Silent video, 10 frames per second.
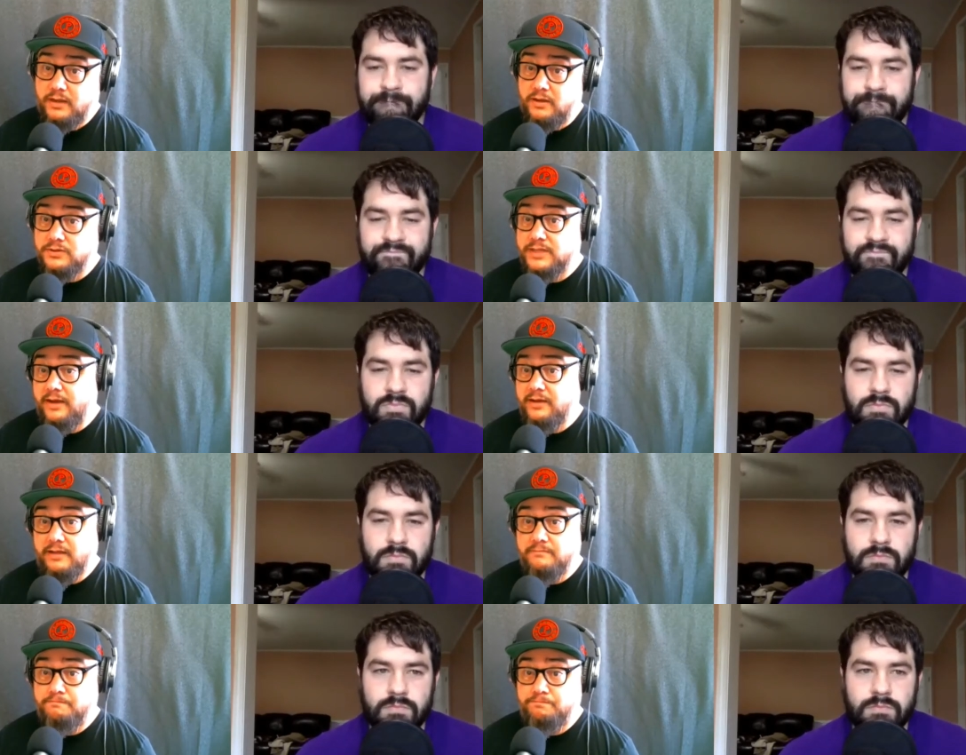Speaker 1: goes out
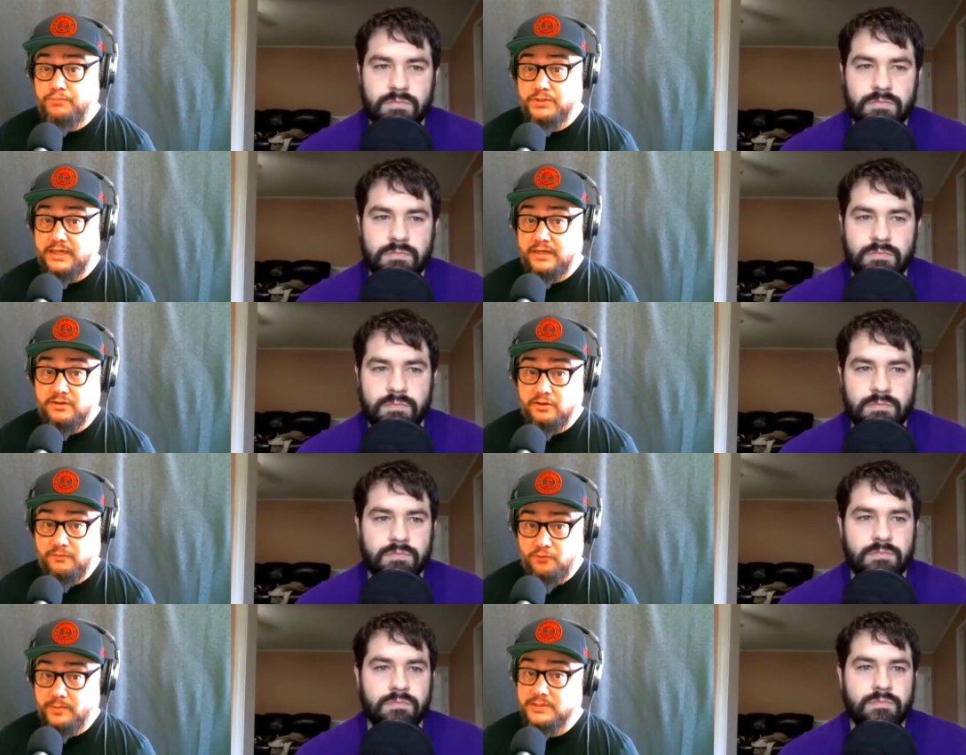and puts out another
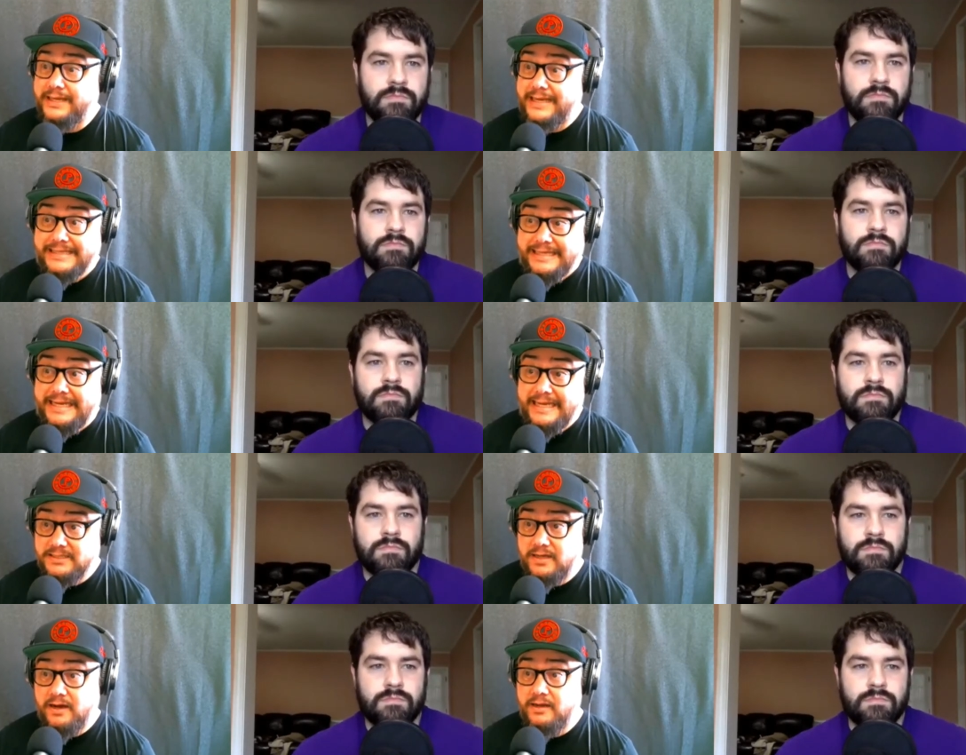performance like he did against
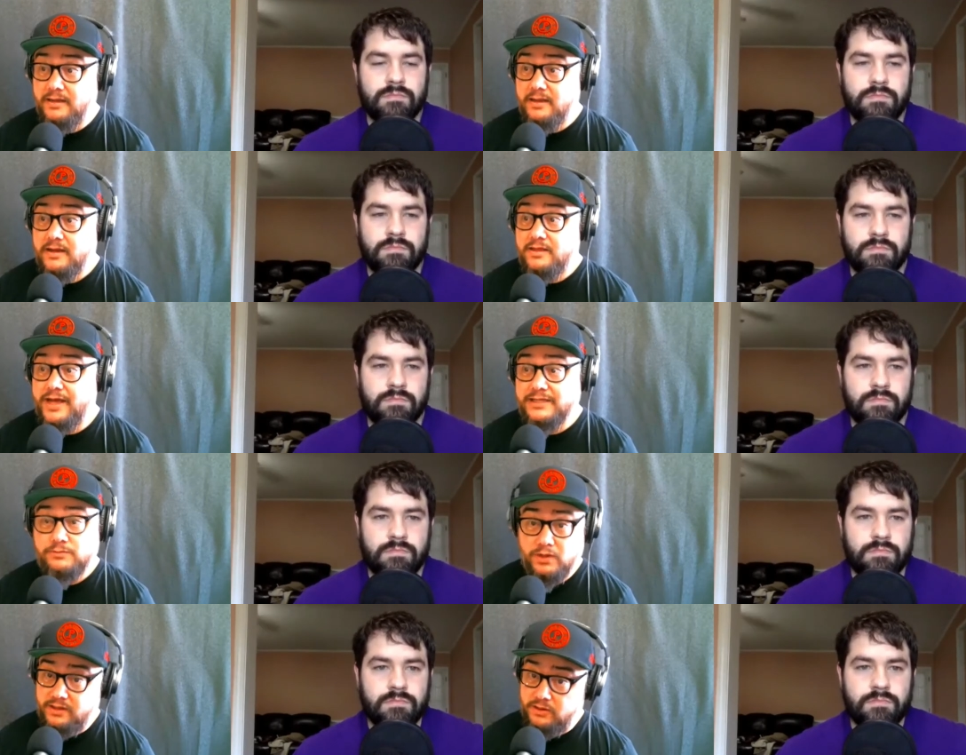Gane, that's
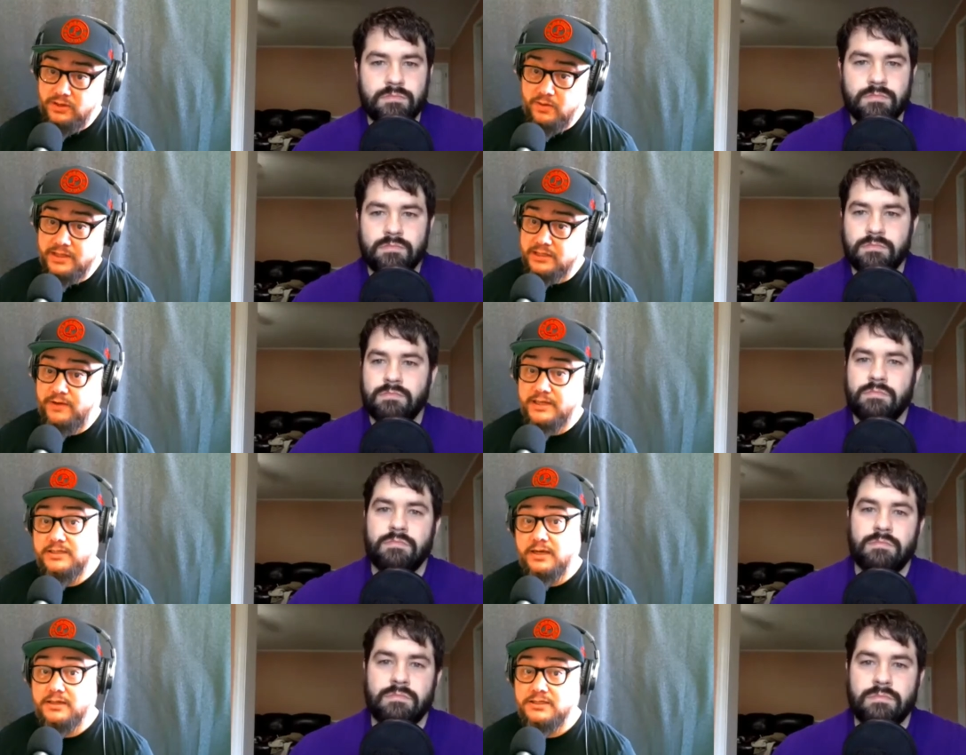really the only way this fight
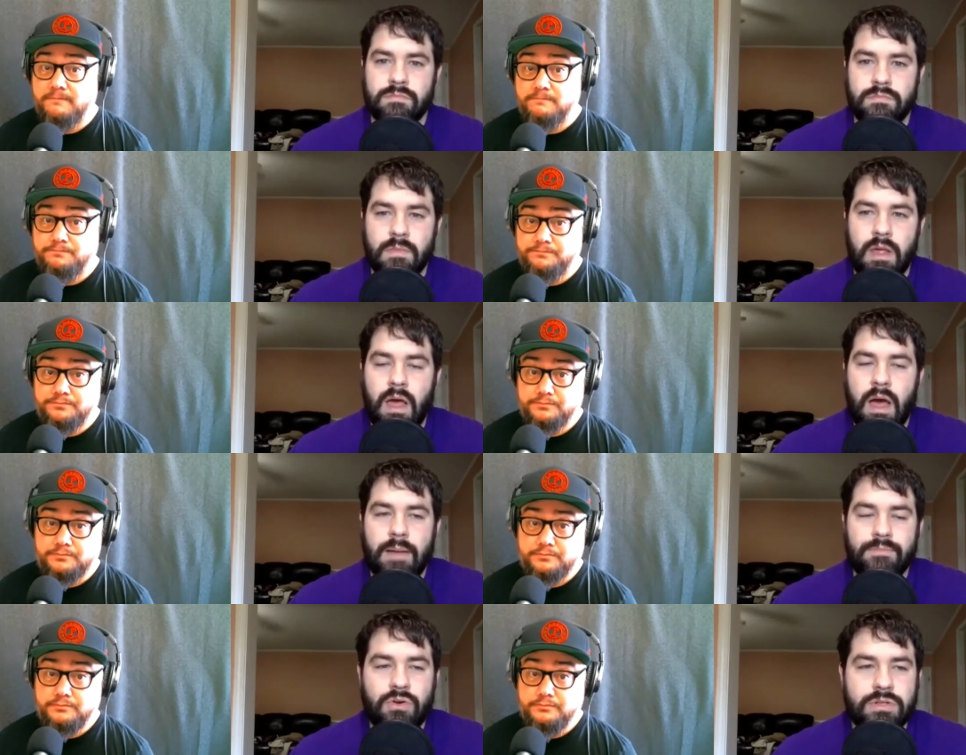sucks.
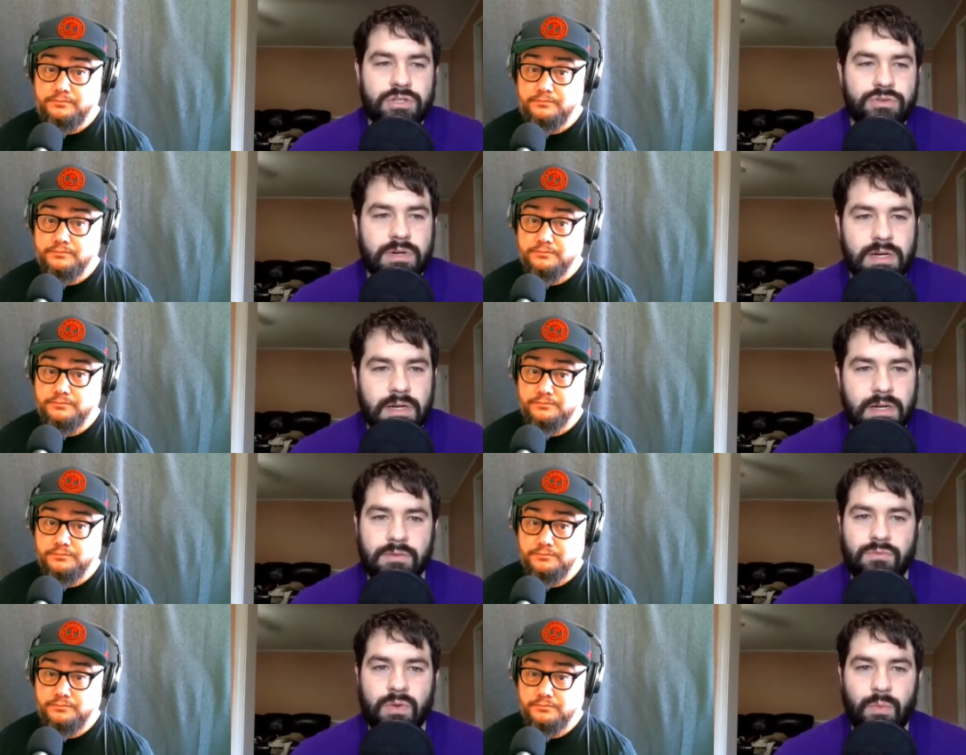
Speaker 2: I'm going to uh,
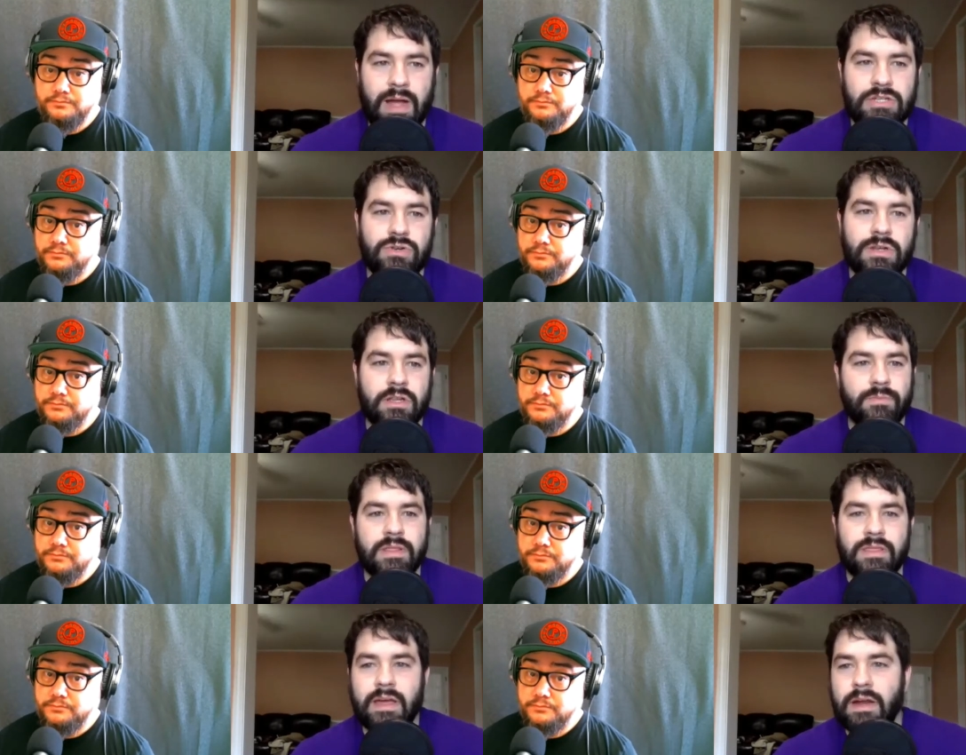rewind you a little
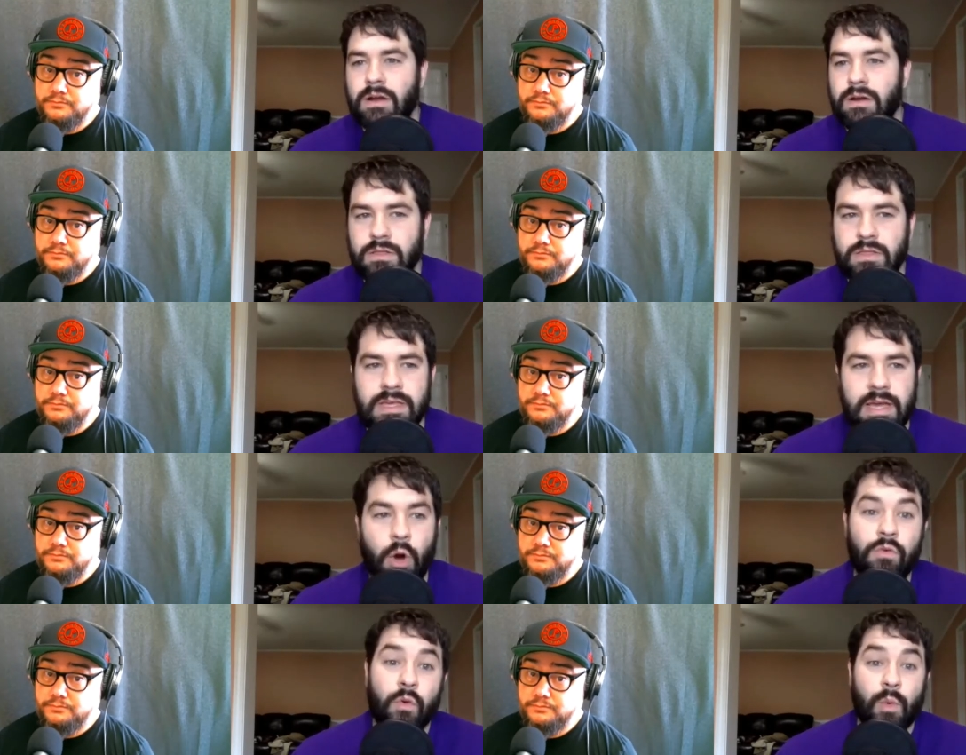bit there. The
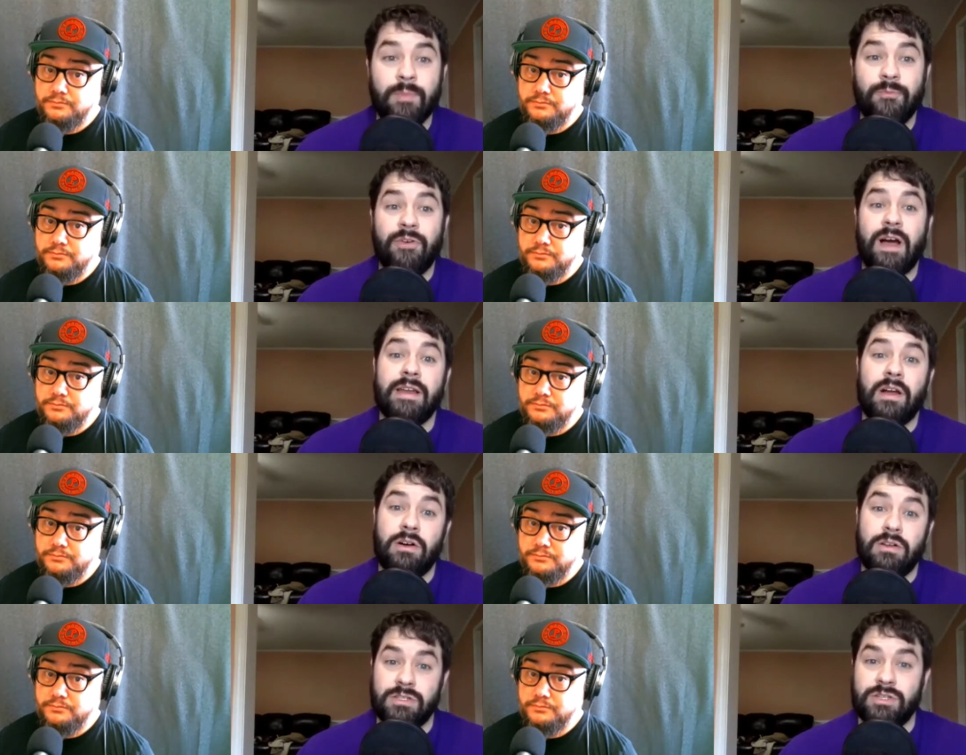Overeem fight
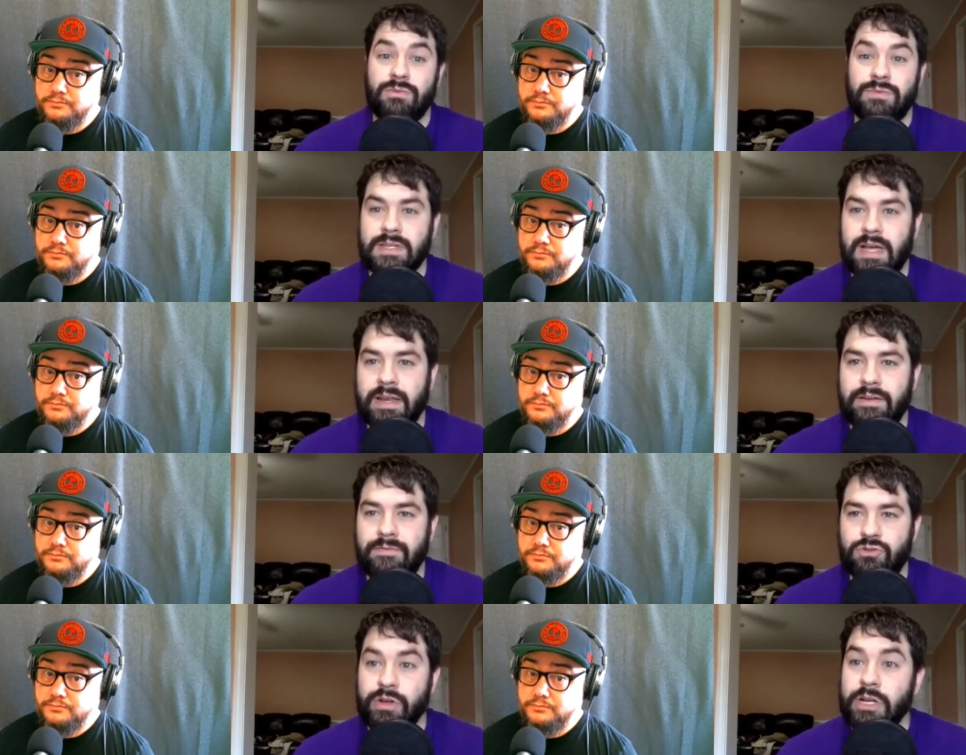also was kind
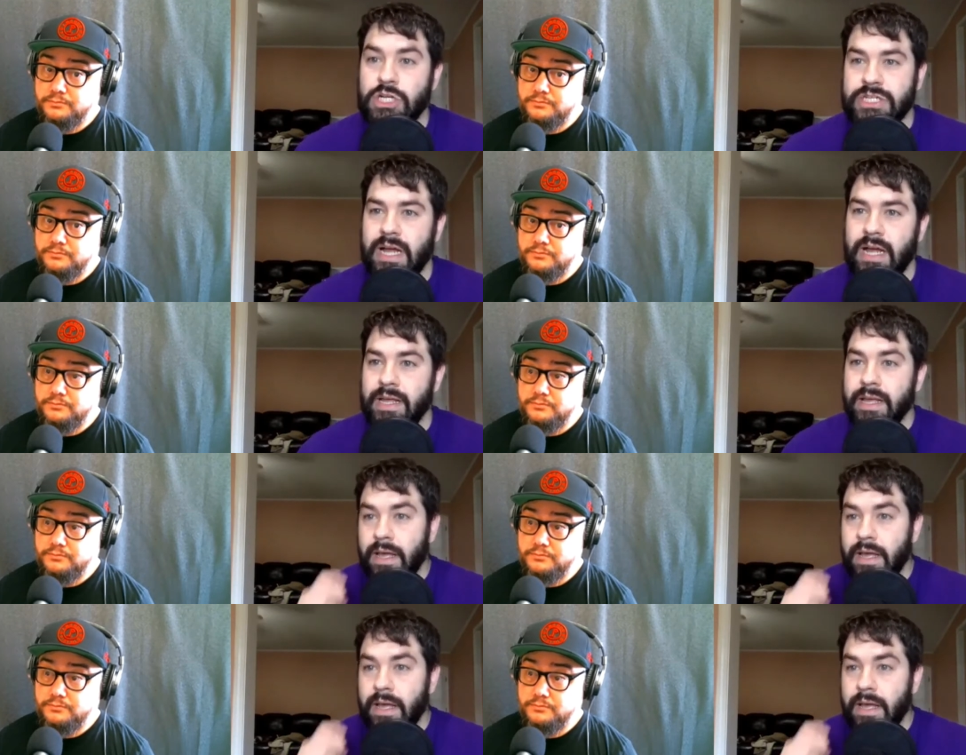of trigger shy.